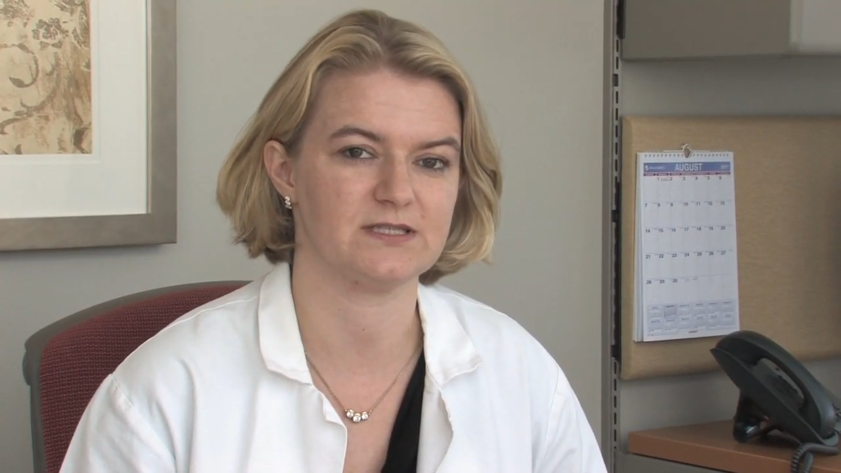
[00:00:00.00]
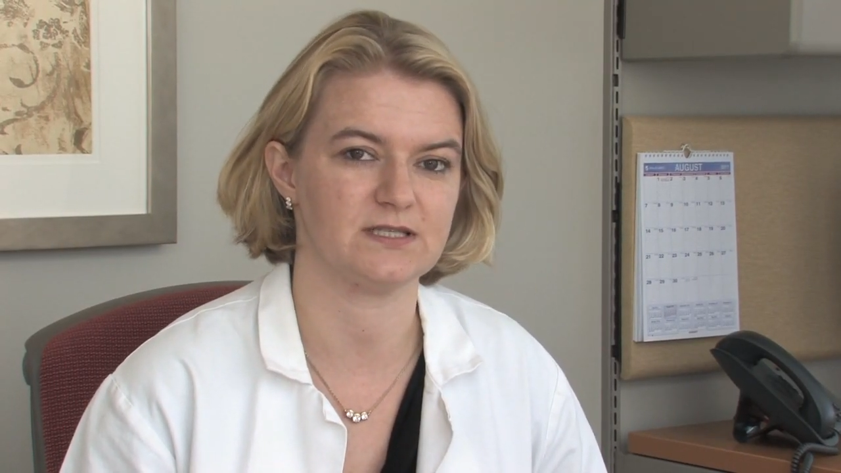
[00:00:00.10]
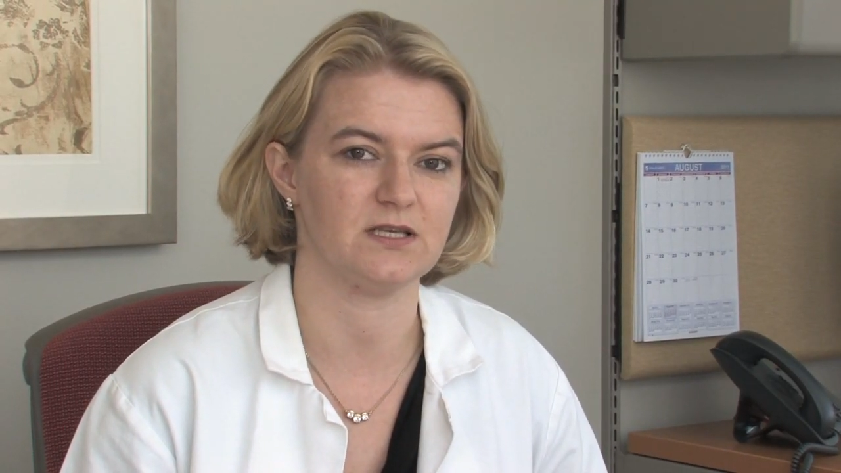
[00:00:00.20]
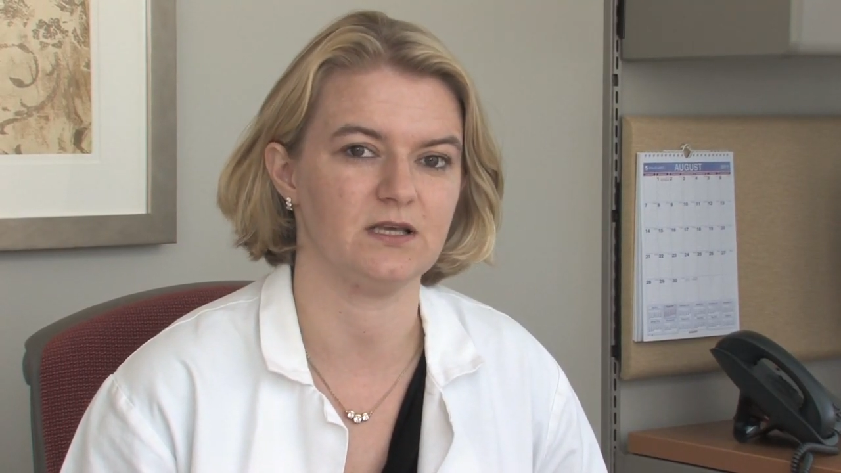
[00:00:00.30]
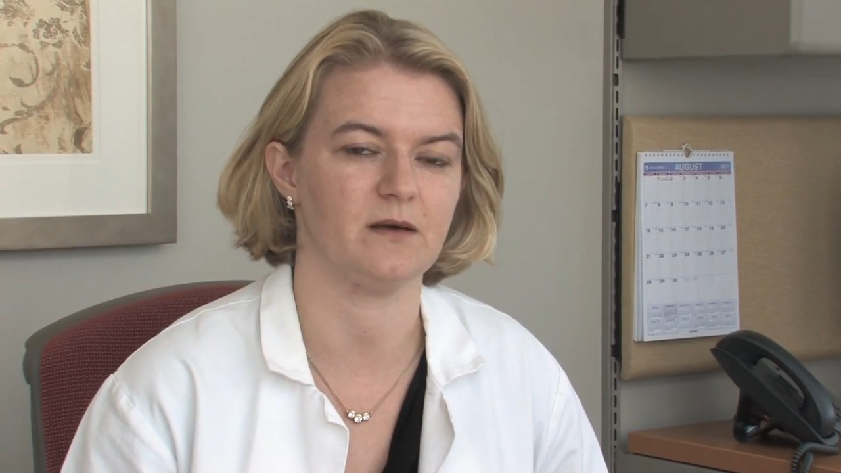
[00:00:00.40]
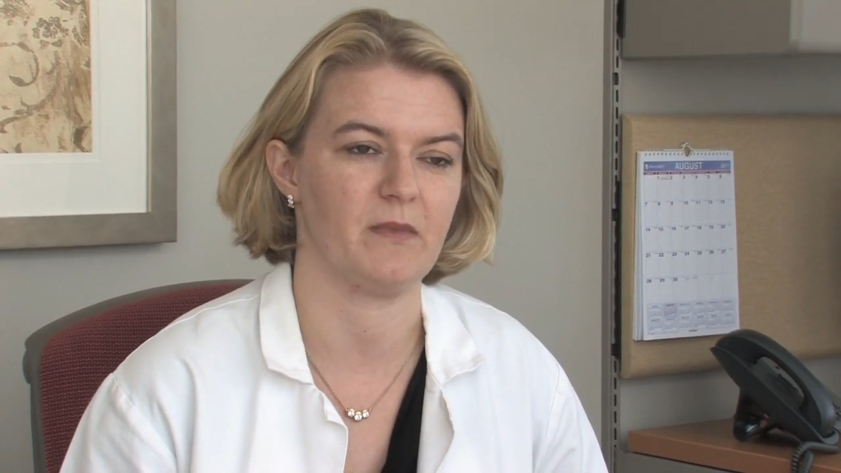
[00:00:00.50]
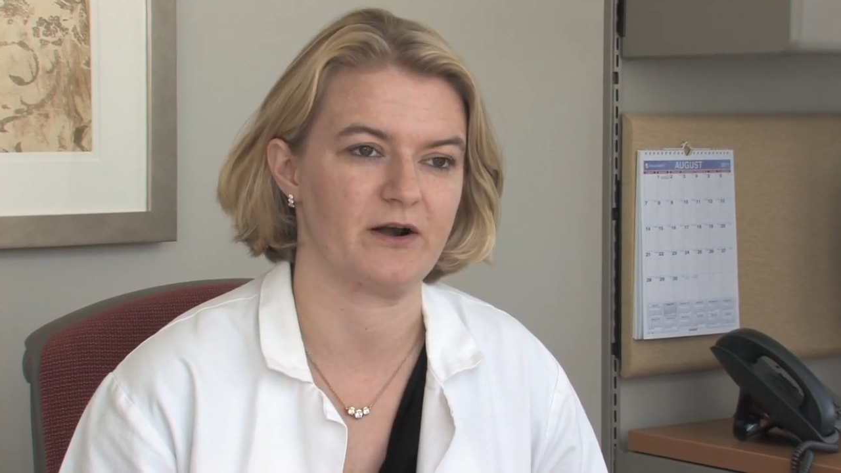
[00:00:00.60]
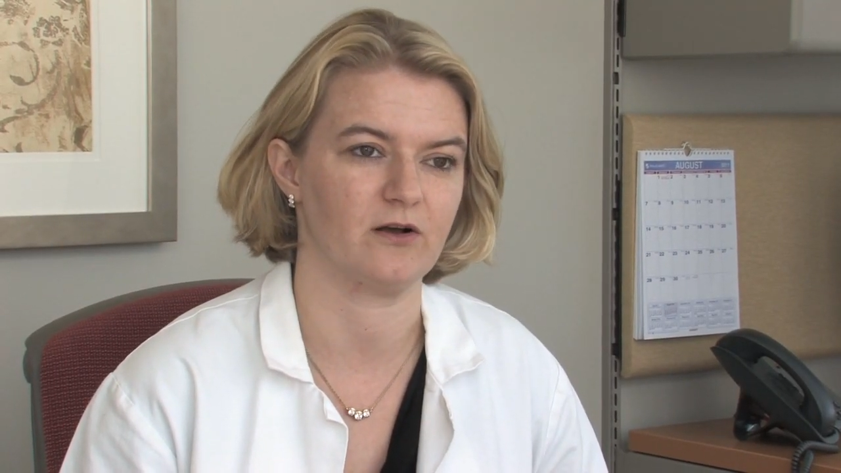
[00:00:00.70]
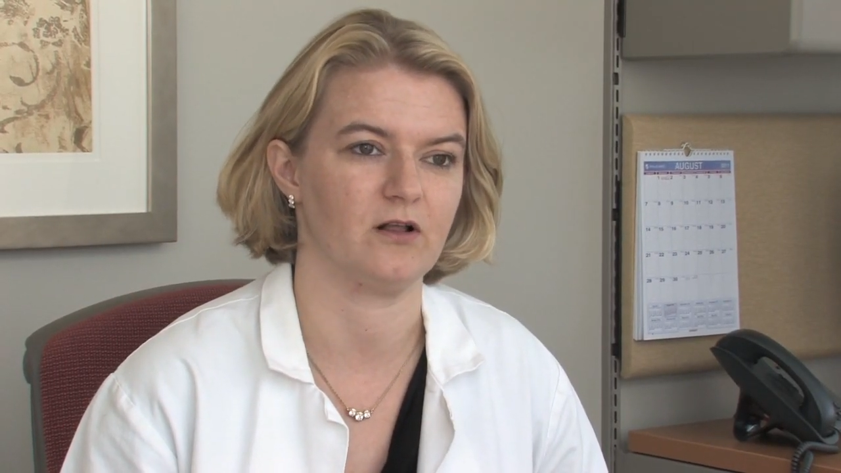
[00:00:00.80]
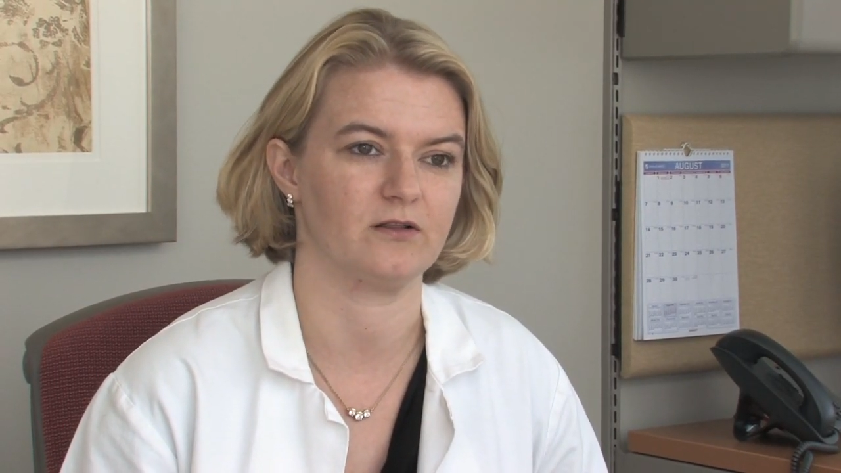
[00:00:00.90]
see a
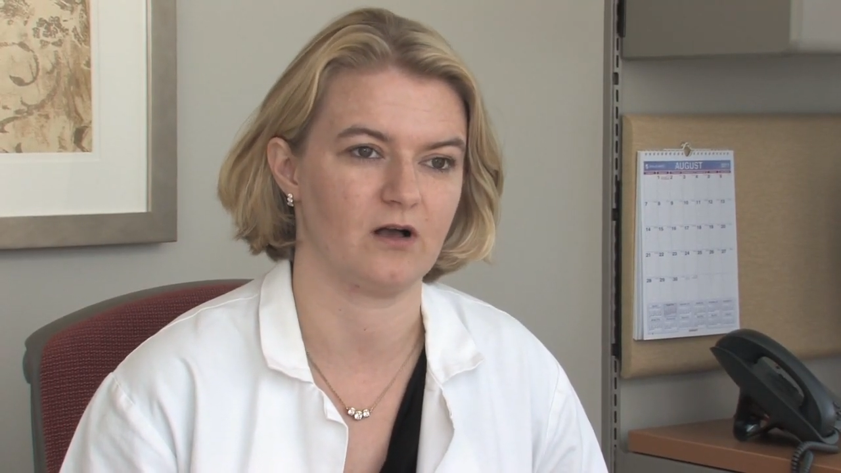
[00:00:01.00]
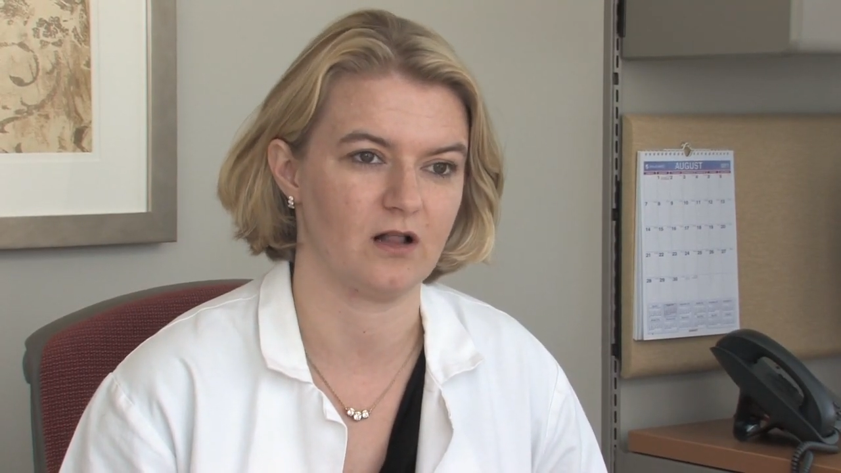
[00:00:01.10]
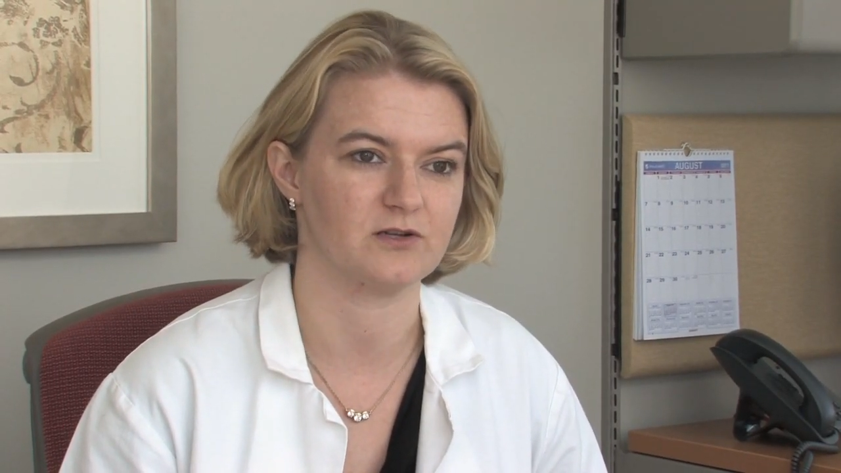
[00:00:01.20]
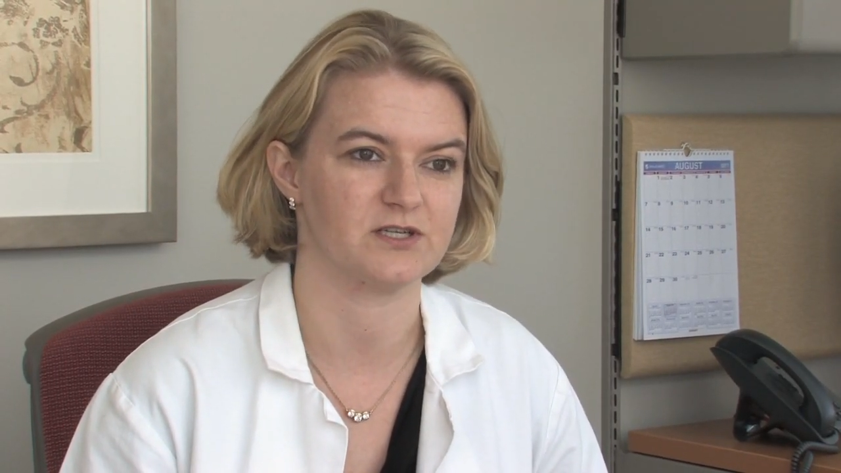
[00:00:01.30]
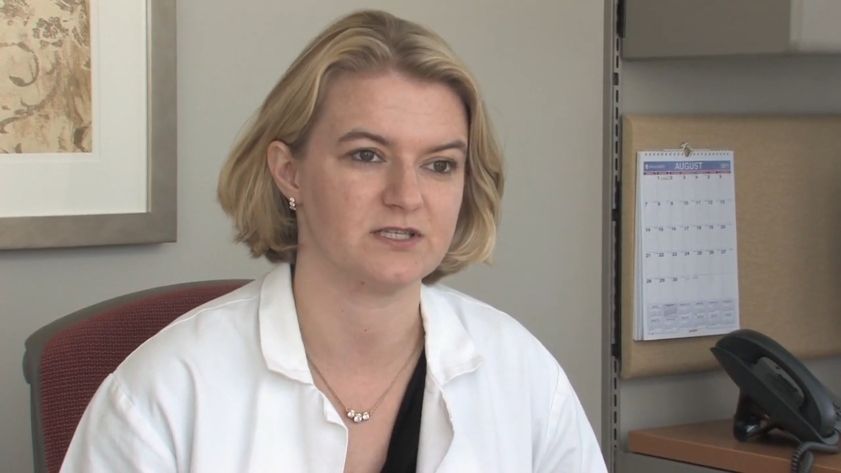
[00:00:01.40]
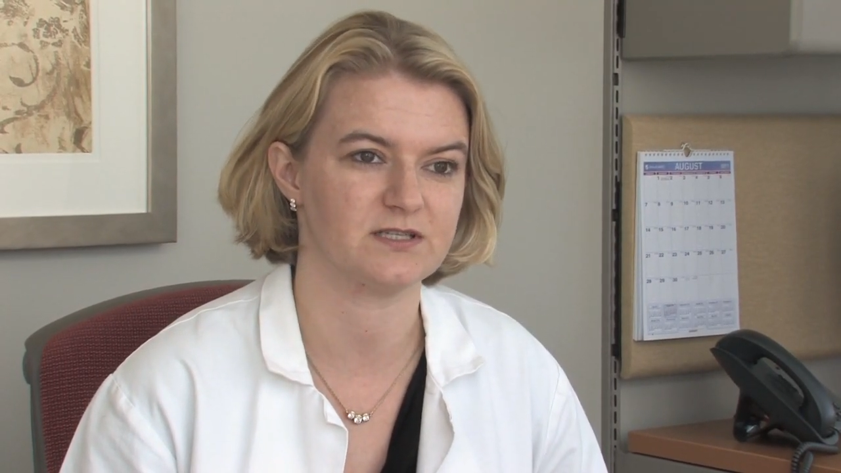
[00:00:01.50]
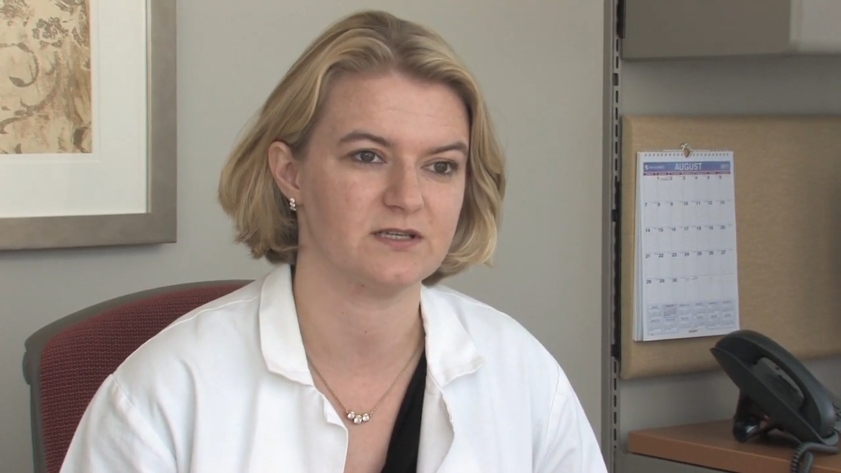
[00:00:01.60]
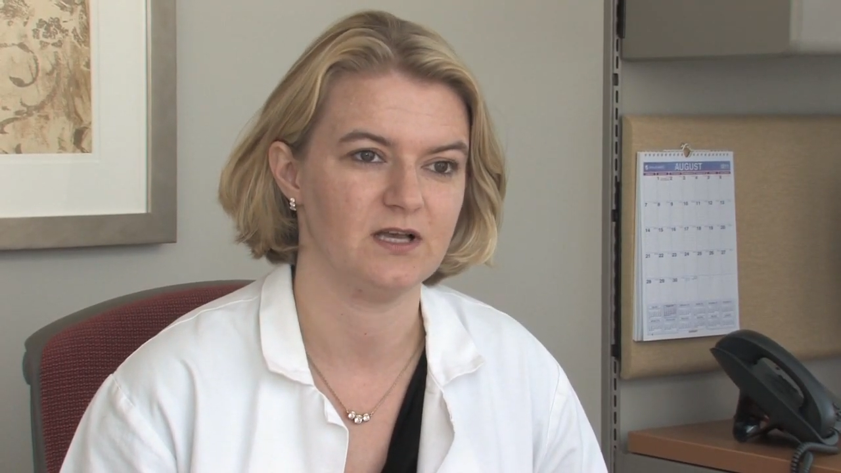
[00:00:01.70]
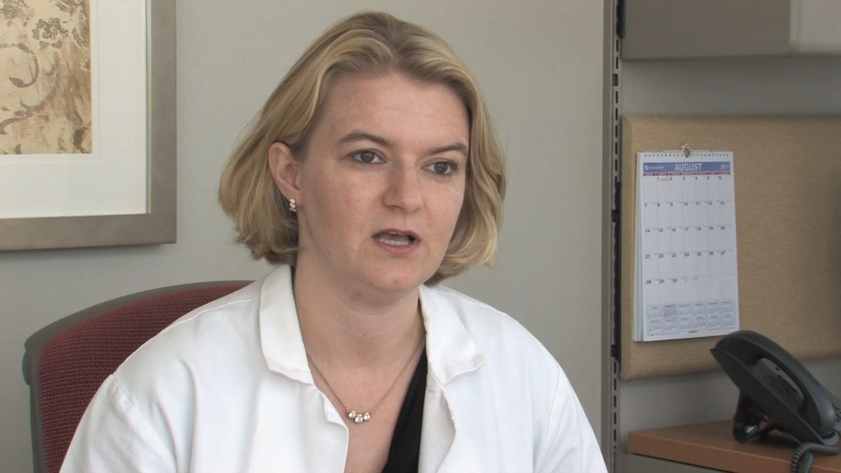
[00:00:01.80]
medical oncologist